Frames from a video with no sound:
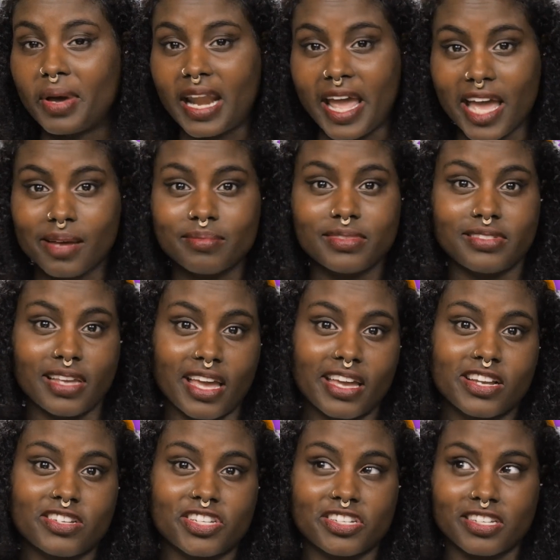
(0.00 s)
but I am
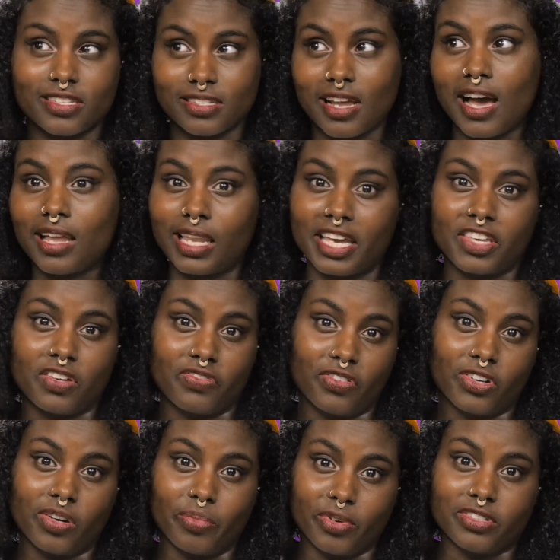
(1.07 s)
saying she does not like you
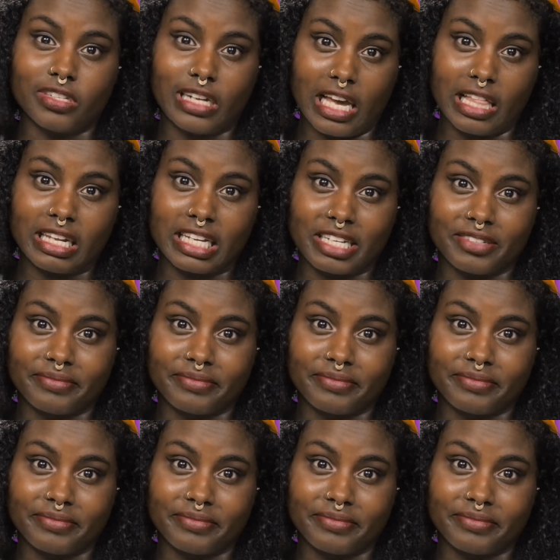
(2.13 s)
for your personality.